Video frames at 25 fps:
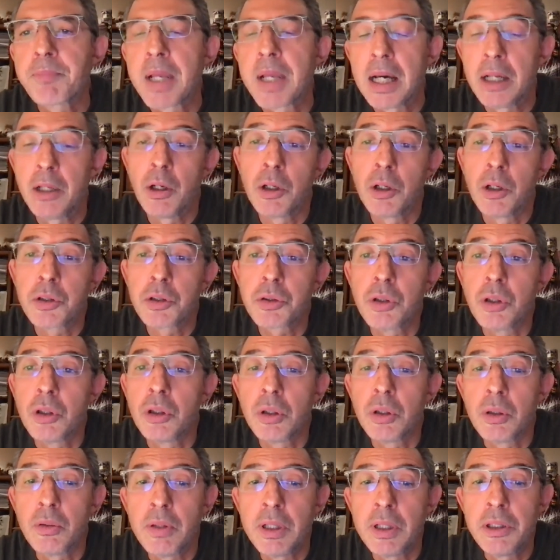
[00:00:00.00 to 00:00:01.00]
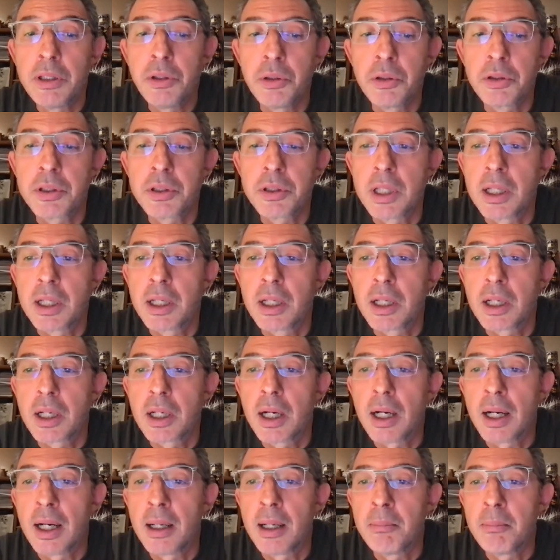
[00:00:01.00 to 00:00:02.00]
and also reducing
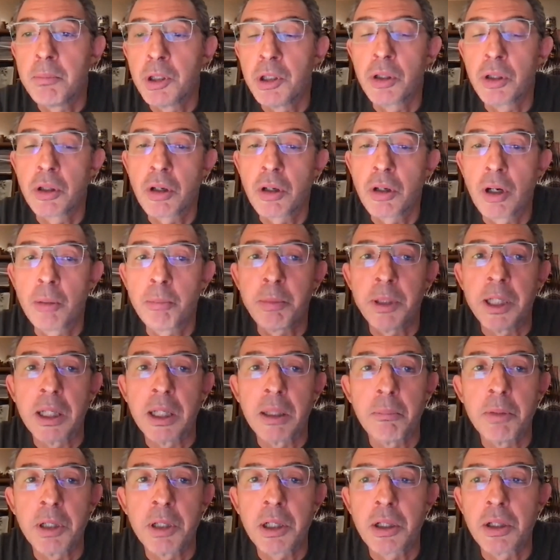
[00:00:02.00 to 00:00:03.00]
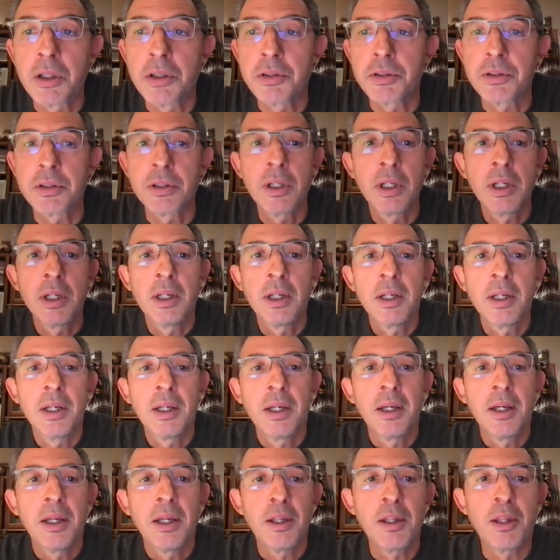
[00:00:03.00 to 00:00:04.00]
monocropping, because
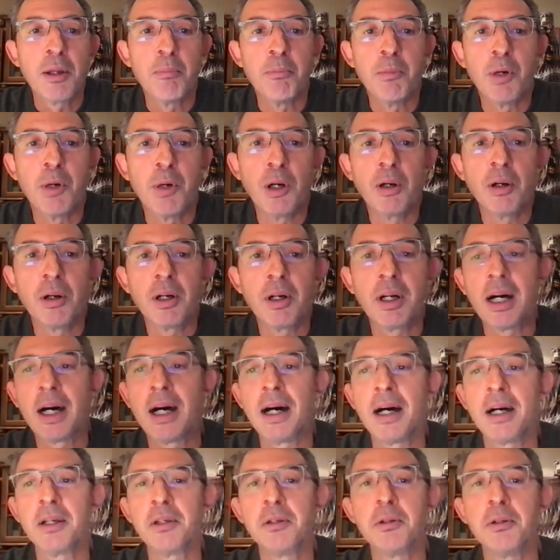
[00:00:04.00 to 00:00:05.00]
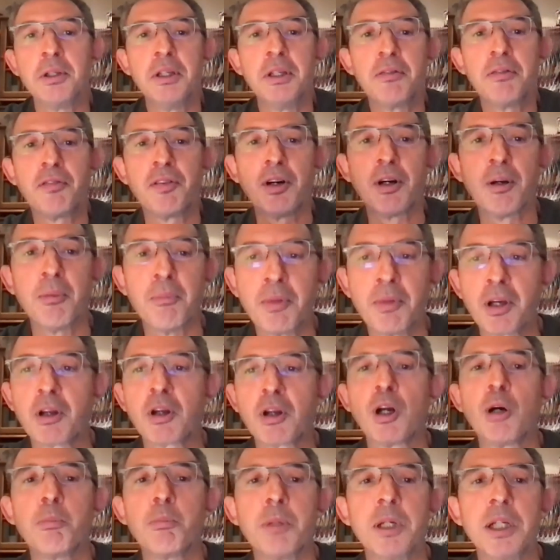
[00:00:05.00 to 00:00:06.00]
the more uniform the
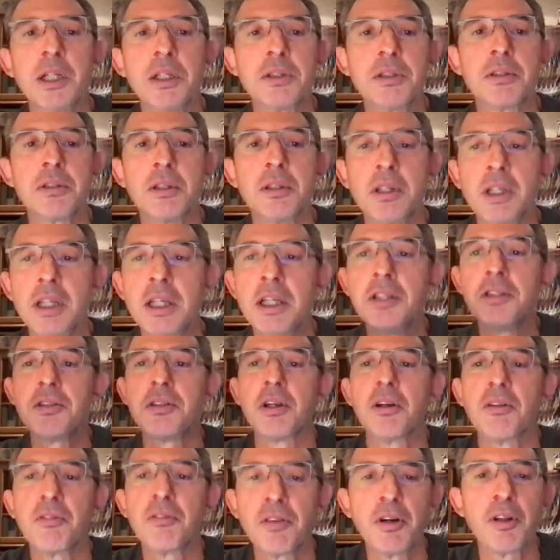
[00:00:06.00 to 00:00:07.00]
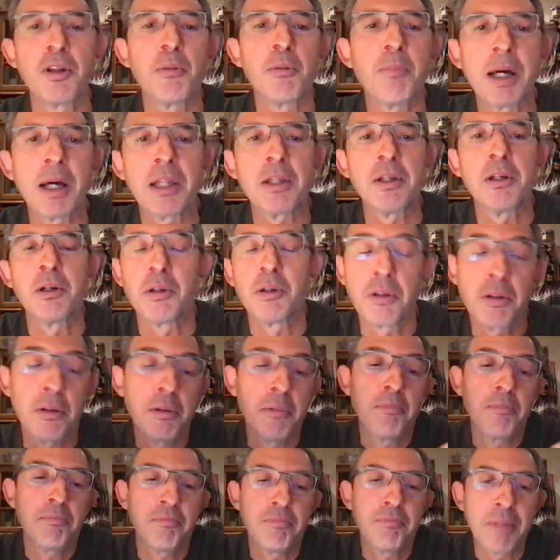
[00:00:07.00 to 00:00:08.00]
crop is, the easier for the pathogen, the
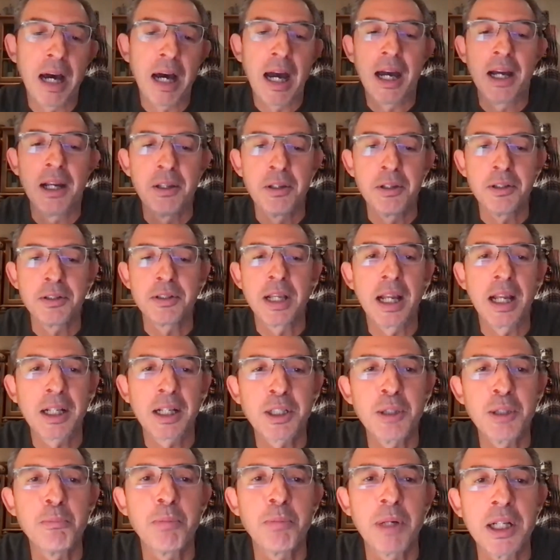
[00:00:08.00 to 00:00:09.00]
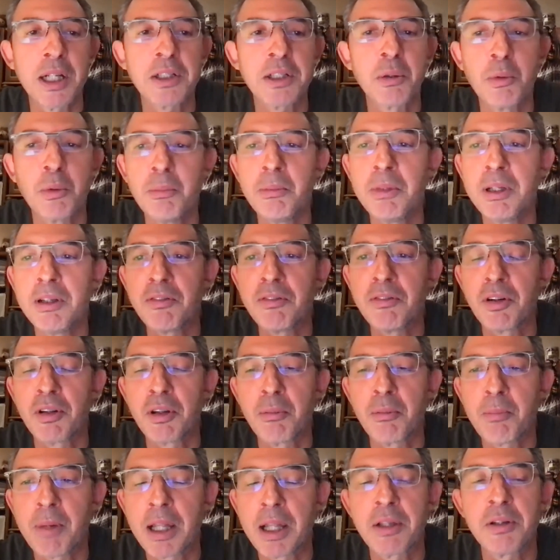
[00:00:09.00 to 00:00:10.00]
higher the selection pressure will be for
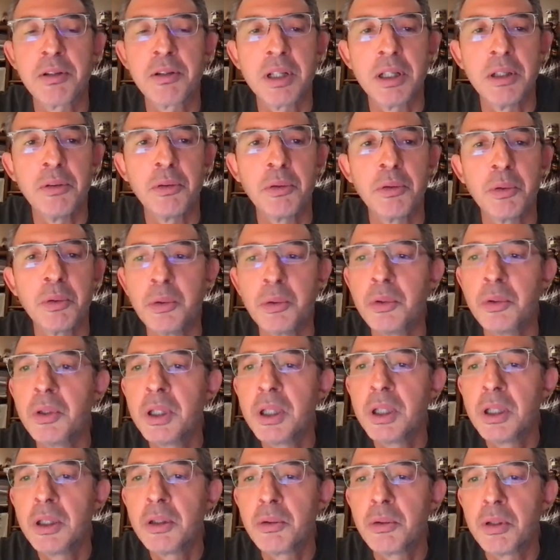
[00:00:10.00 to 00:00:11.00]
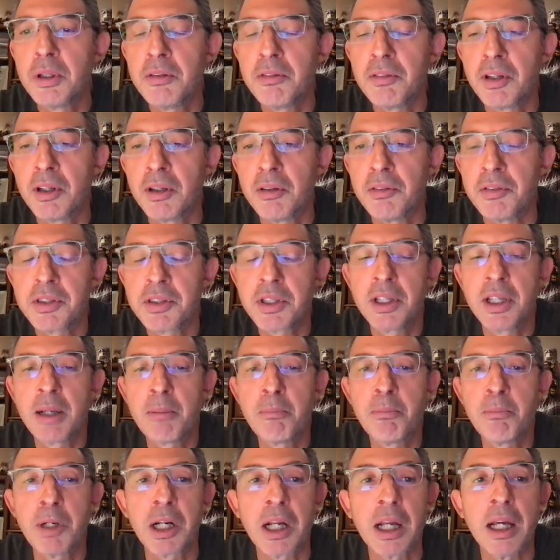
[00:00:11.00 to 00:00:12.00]
the pathogen to evolve. It's a
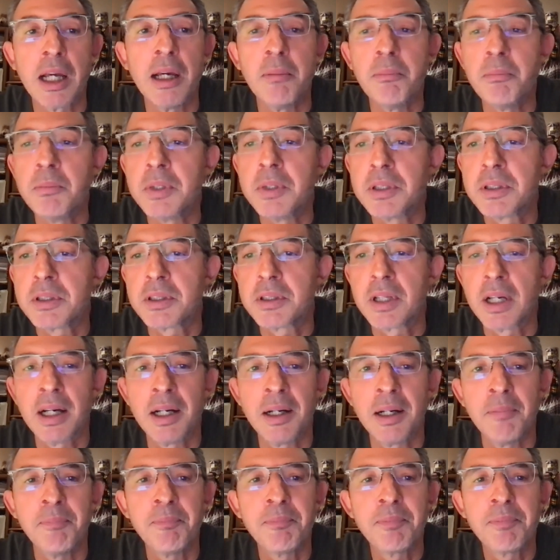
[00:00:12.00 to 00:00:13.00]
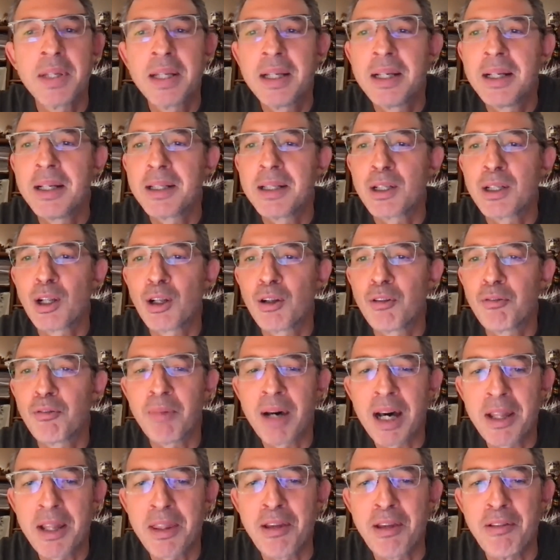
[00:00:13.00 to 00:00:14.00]
number game. It's there's a lot of
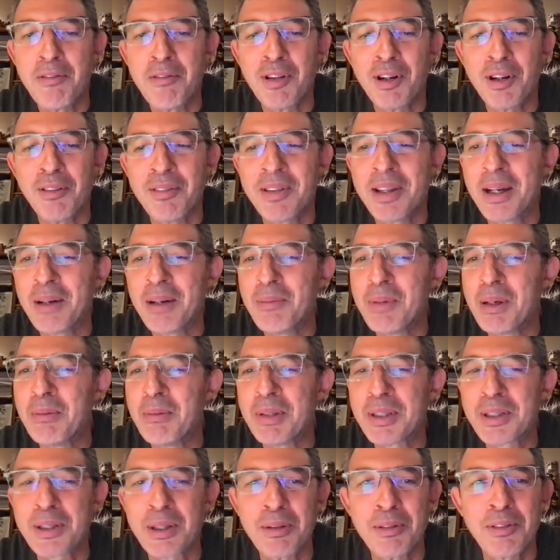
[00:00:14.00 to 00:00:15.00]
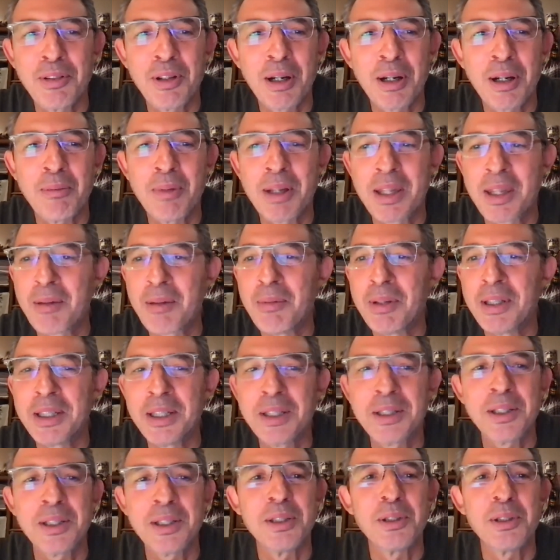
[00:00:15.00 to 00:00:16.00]
math involved there. Maybe some of you are
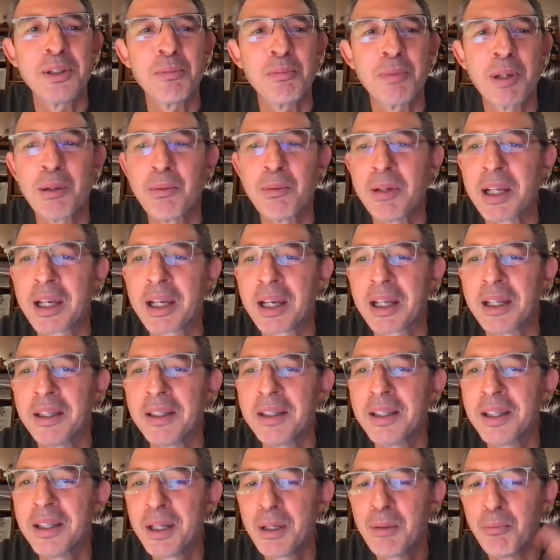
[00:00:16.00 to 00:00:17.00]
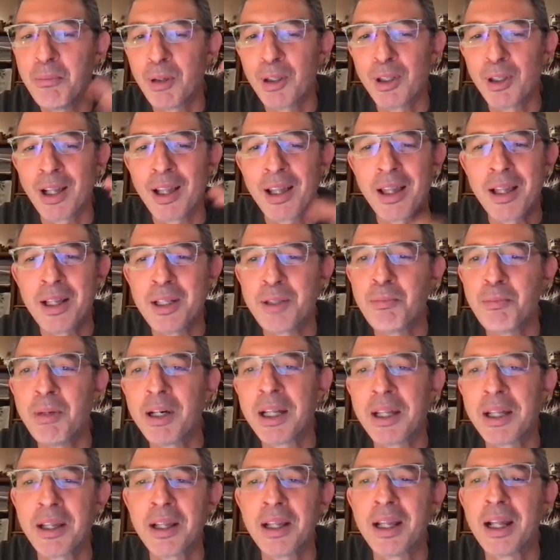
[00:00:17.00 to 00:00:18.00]
mathematicians. You probably can model this
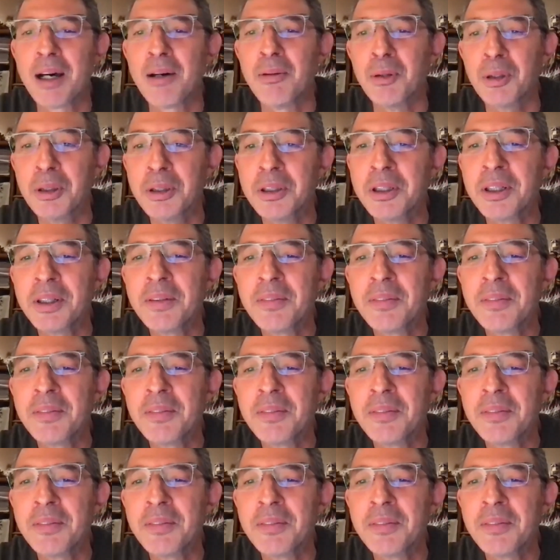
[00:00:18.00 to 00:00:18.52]
better than I would.